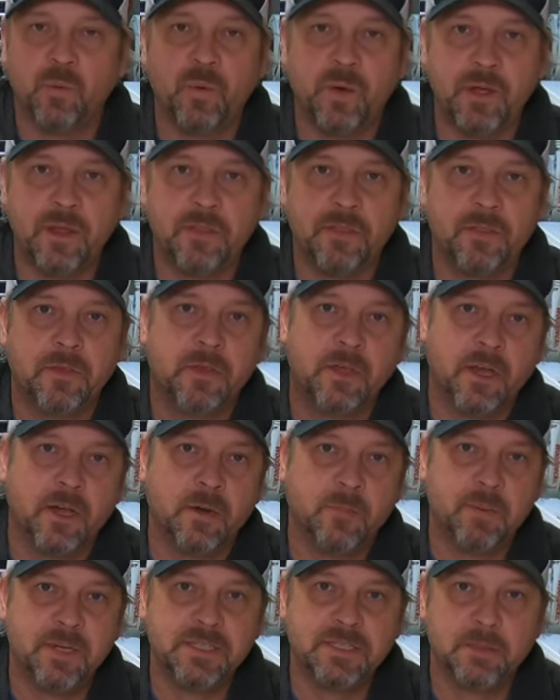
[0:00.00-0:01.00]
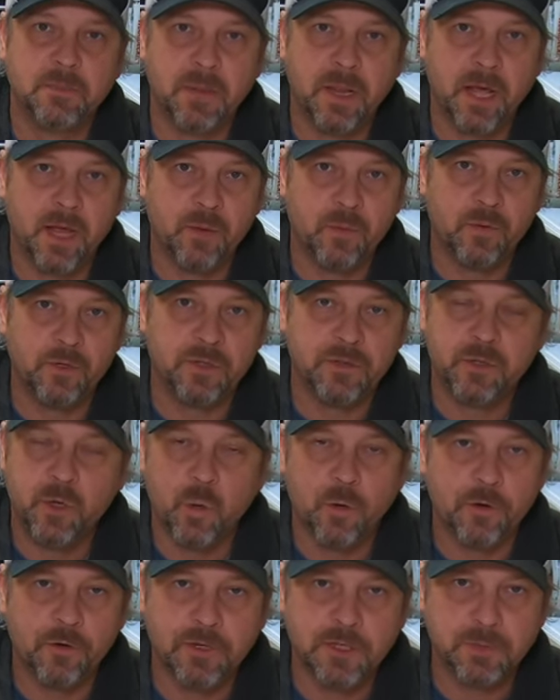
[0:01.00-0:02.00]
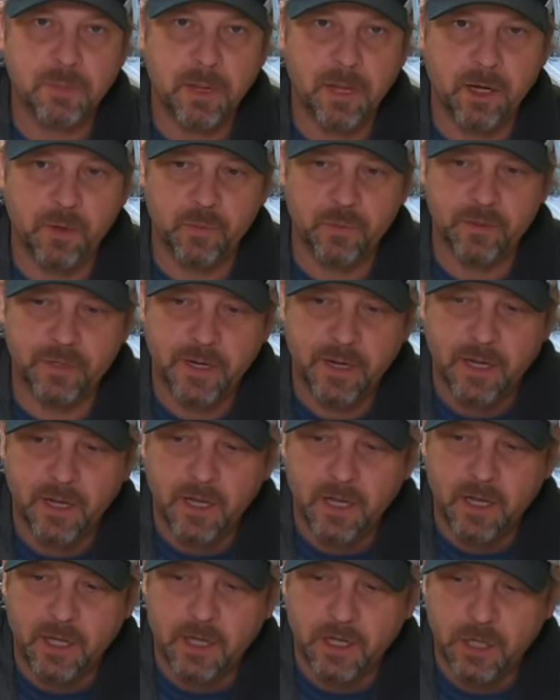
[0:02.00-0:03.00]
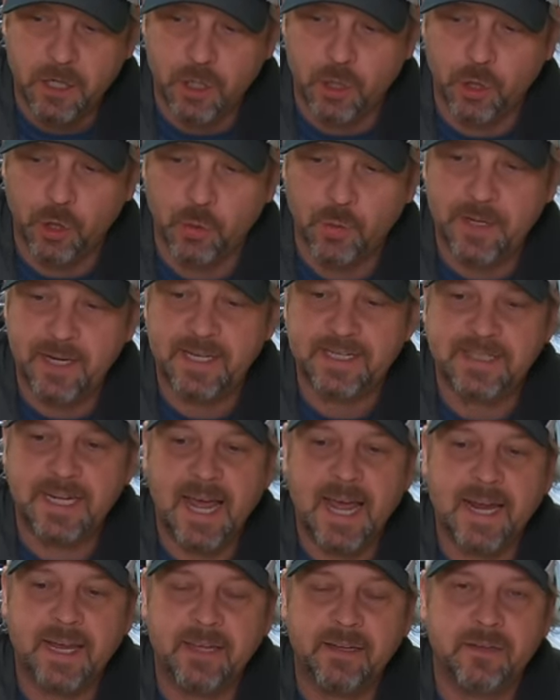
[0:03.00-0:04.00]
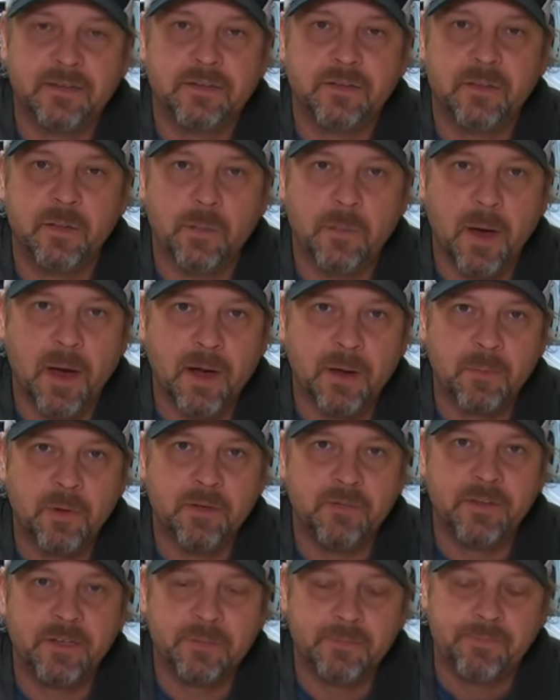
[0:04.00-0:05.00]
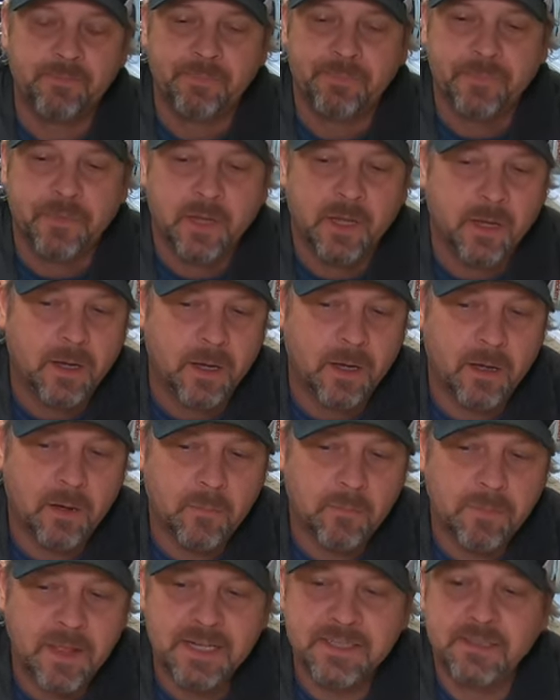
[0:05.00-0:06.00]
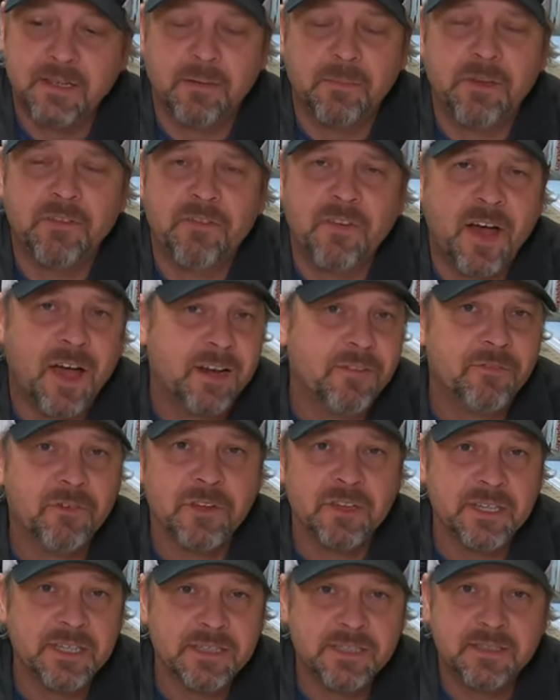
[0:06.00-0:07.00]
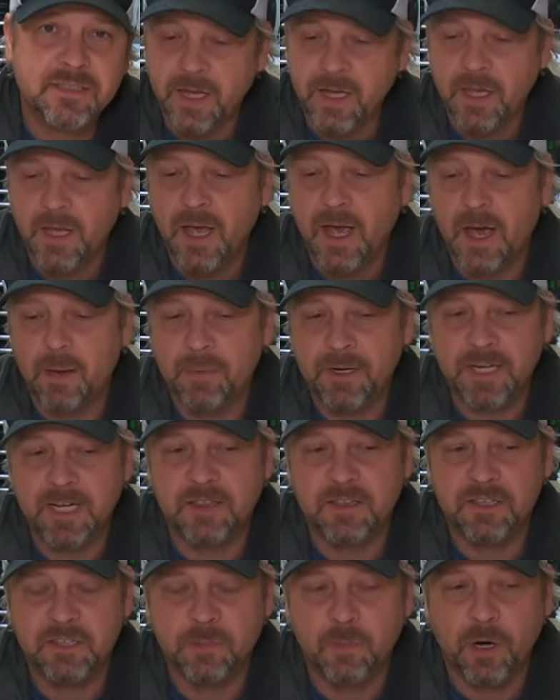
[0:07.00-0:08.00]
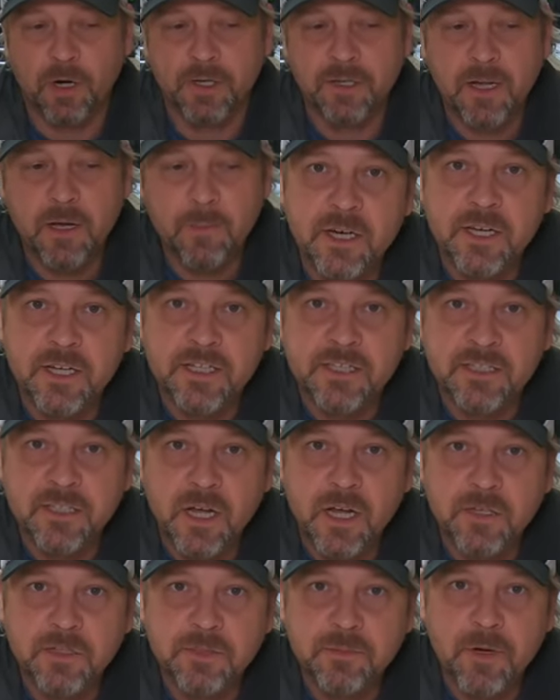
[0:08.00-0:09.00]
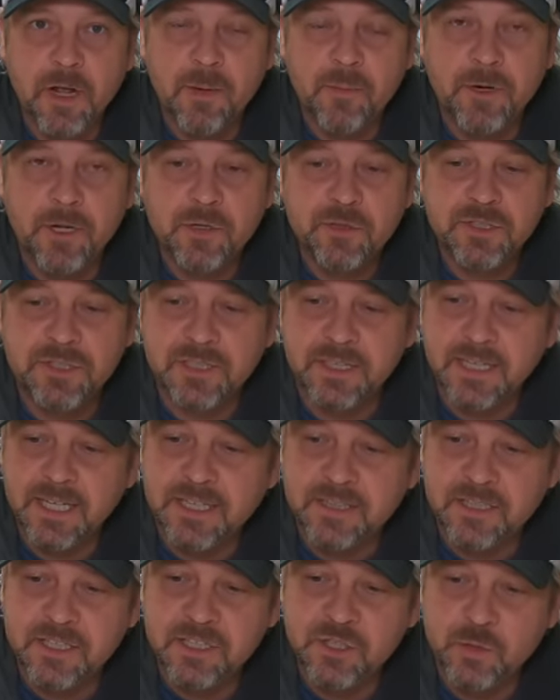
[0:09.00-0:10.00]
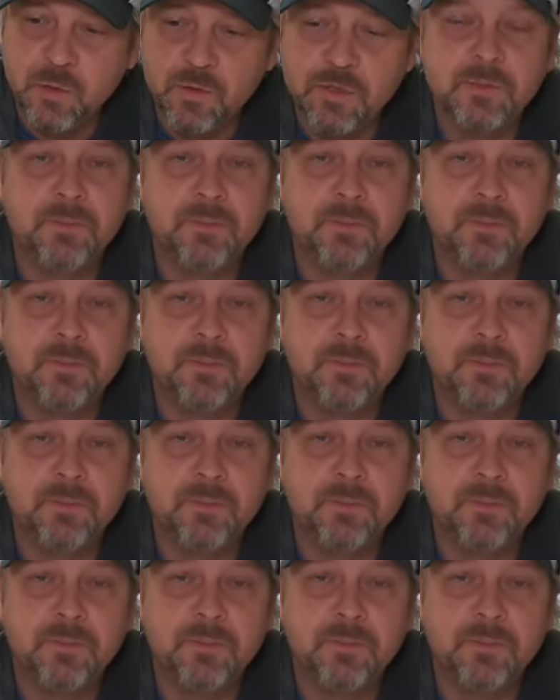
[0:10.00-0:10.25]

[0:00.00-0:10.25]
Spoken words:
width, cut a piece of plywood, quarter inch plywood, glue it and tack it to the bottom of it. That's going to be fine for this. I'm going to get this marked up and install some dominoes and get these doors